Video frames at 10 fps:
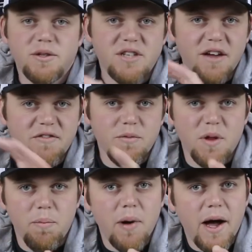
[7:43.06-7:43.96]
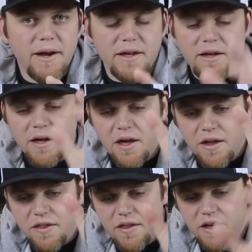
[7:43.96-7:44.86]
aside from the body,
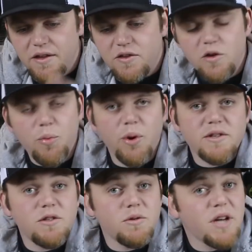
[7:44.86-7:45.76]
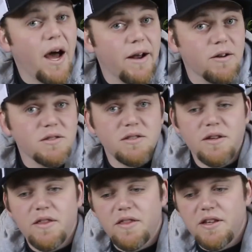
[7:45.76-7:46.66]
the 2.2 tires
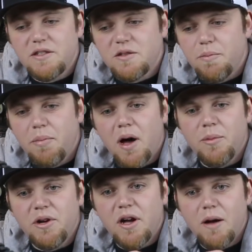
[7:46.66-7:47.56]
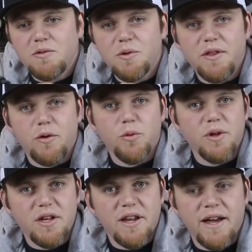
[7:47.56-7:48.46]
this Bomber comes with are
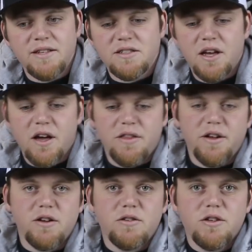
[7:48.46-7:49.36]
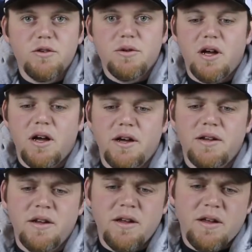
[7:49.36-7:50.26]
really nice. They're glued
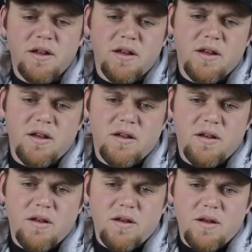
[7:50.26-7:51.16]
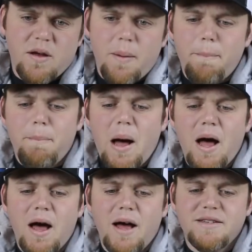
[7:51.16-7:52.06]
on
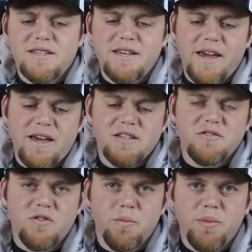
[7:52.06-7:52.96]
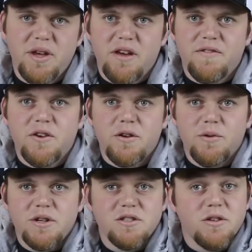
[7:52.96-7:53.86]
Baja TAs from BF
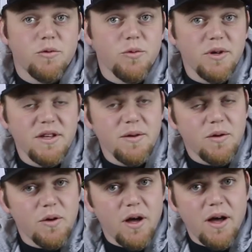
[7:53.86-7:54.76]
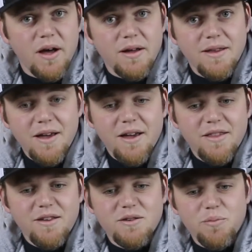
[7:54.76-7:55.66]
Goodrich. They're really,
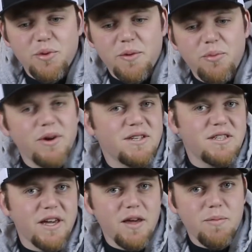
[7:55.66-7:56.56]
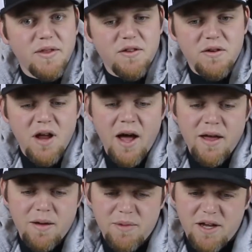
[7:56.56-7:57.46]
they're pretty sticky, but they're
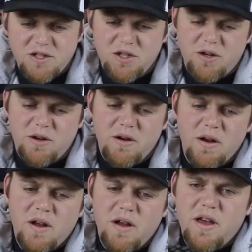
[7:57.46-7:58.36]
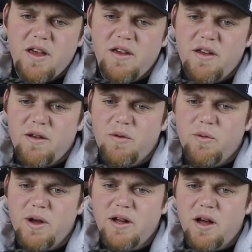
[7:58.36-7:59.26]
not. I'm not sure
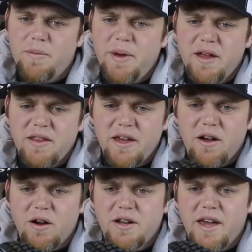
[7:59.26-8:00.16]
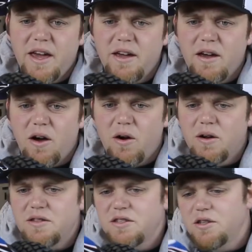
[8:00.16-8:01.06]
what compound they are,
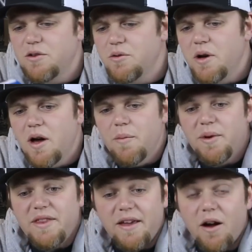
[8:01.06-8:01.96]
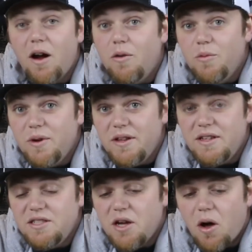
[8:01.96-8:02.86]
KR2, but they are
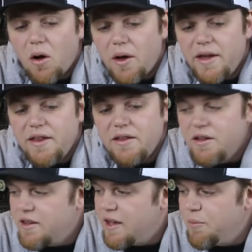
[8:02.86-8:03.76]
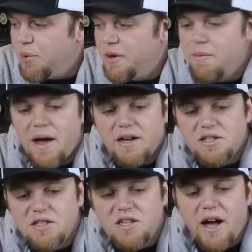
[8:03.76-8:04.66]
really tall and they look like pretty
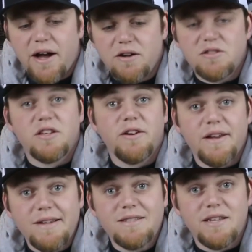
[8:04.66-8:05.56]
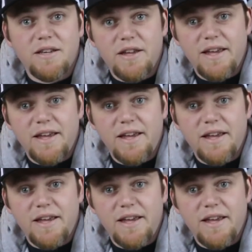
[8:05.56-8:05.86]
mashing tires. There is an